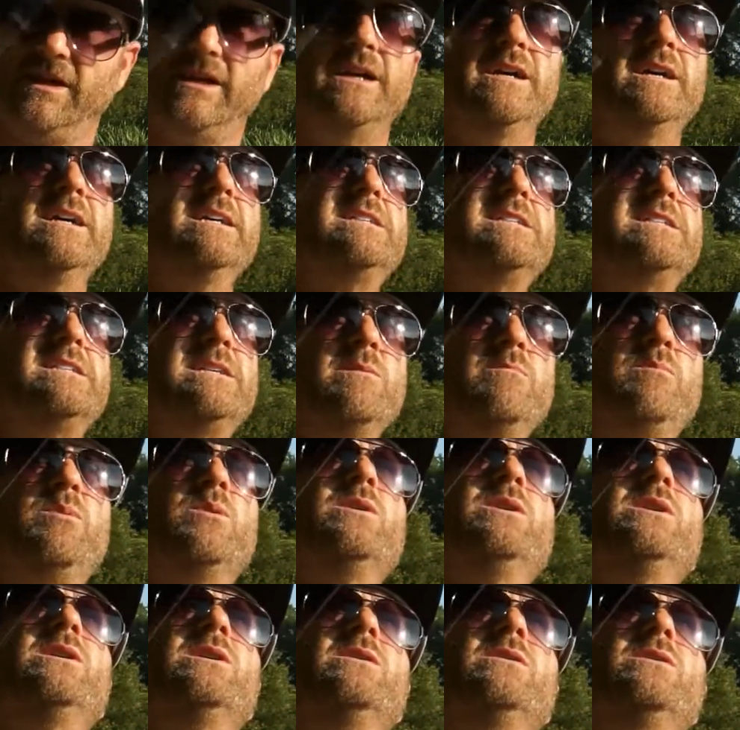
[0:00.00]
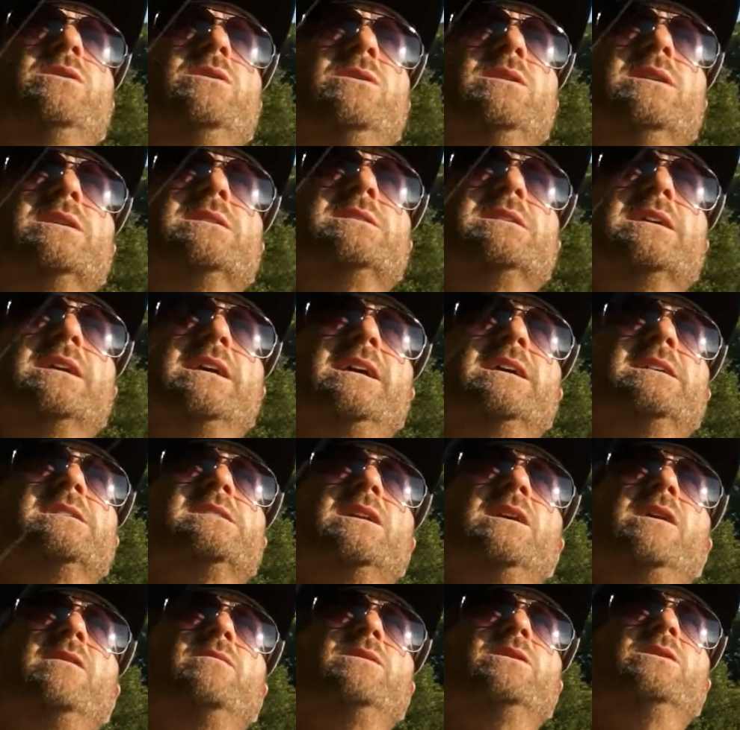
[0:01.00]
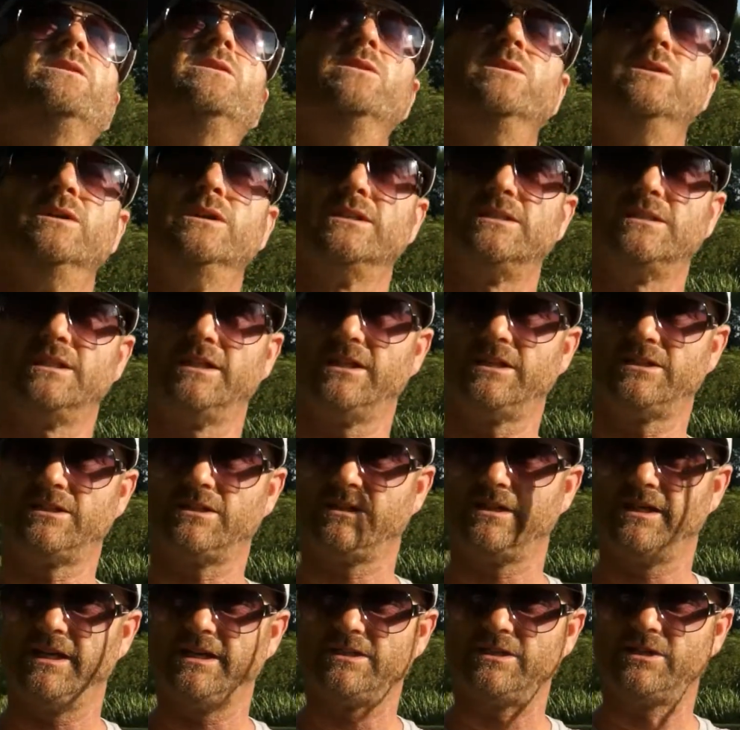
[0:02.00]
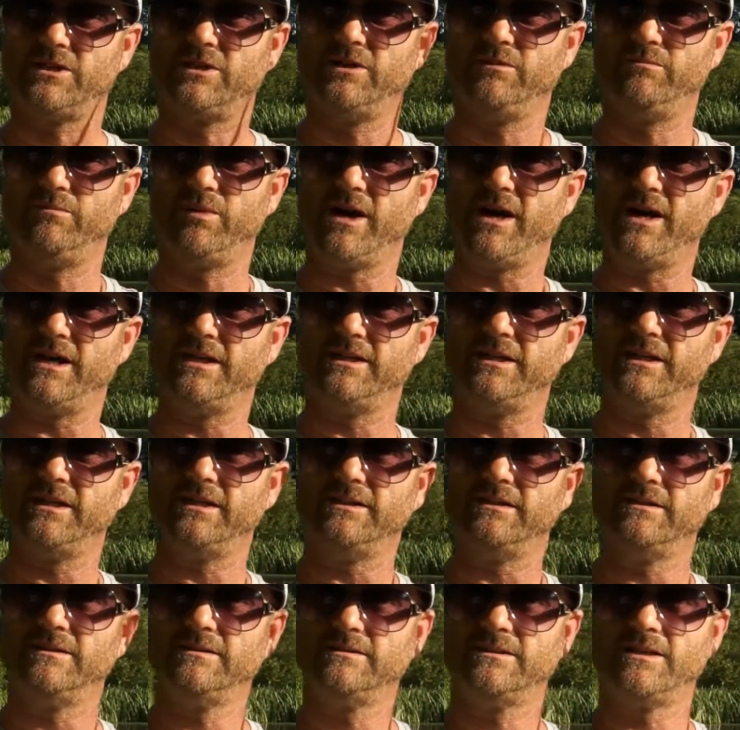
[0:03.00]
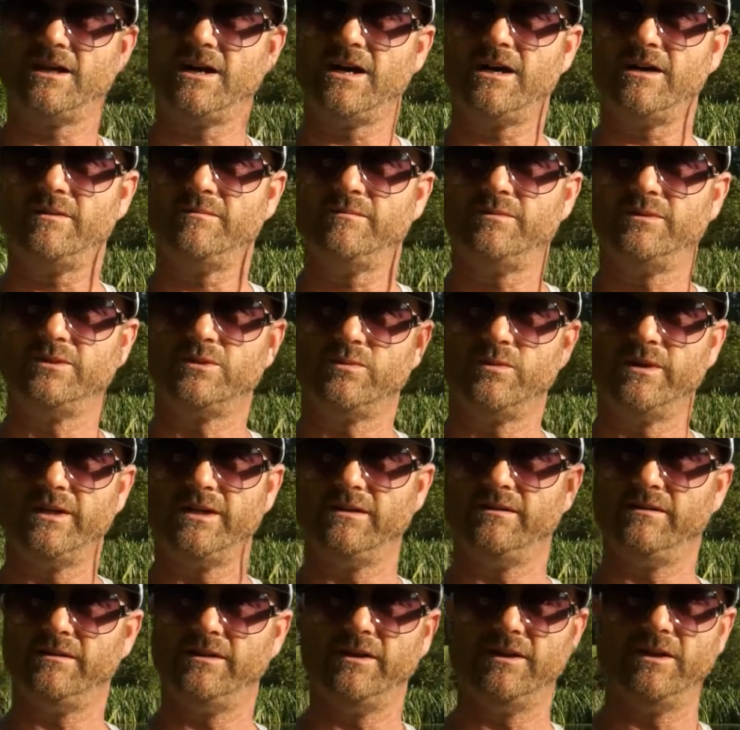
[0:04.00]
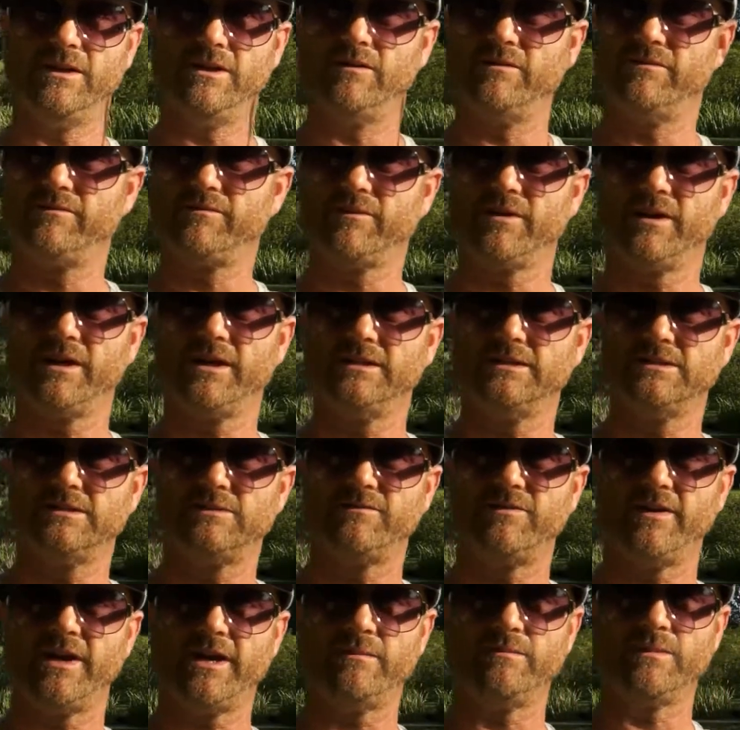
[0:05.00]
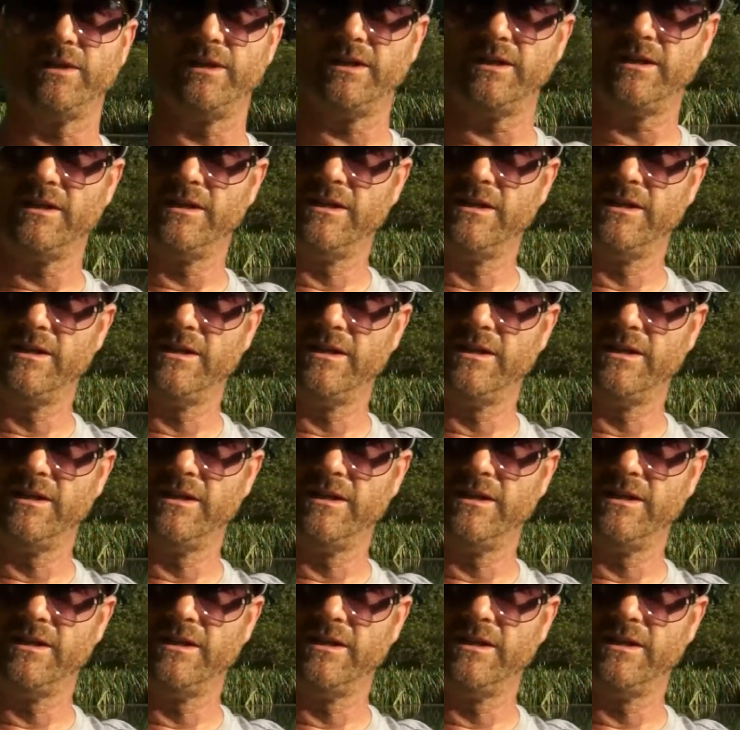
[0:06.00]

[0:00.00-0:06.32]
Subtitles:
it's simple. You can do this. The kids love to do this, and it's good bonding time between, you know, friends, family,